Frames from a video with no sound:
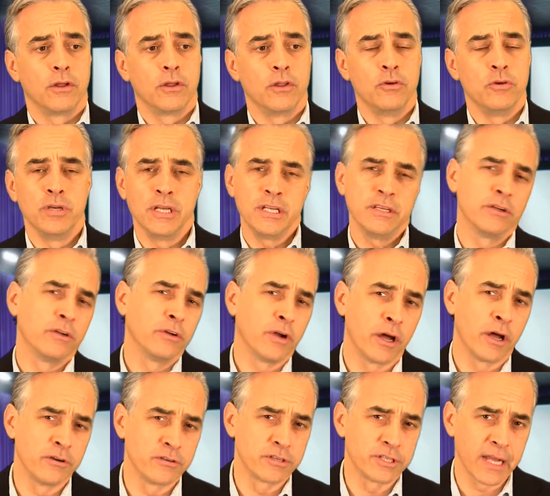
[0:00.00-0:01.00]
You need to
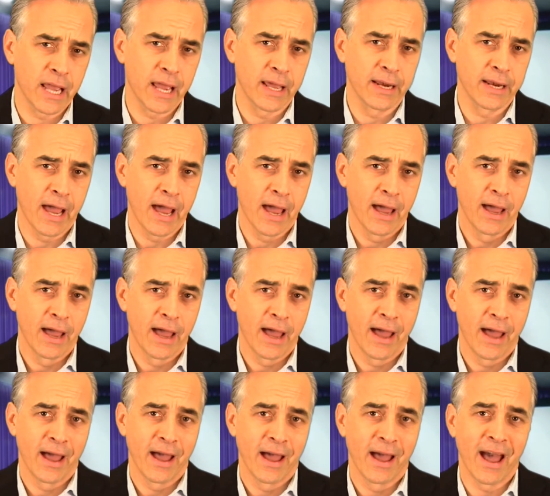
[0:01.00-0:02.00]
understand
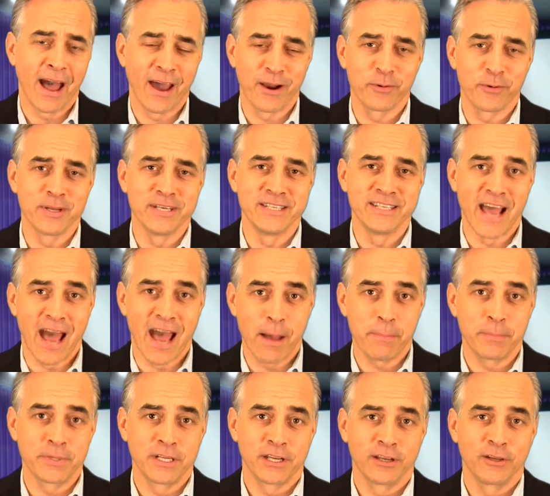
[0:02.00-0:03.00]
how to
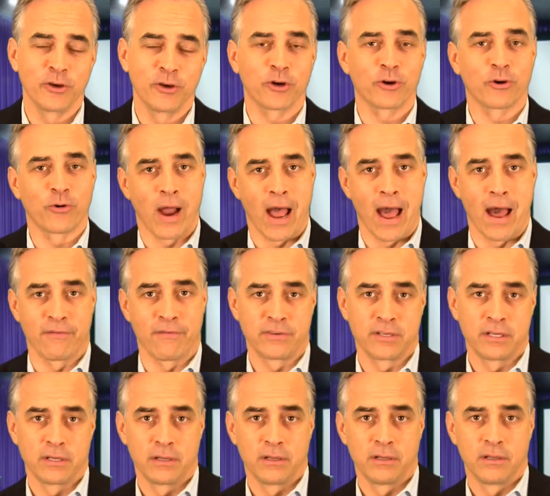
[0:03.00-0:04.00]
adapt your
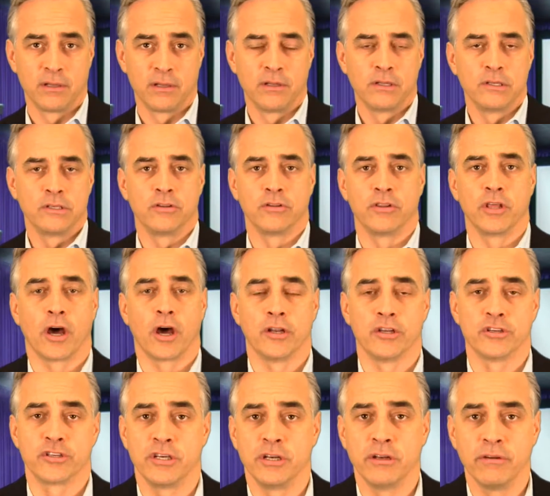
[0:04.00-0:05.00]
craft to the
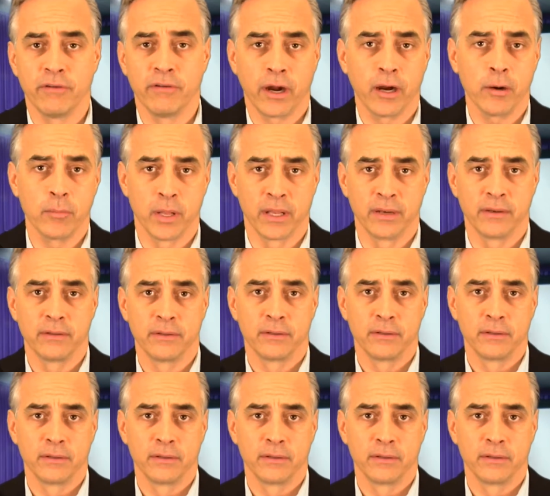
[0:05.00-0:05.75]
audition environment.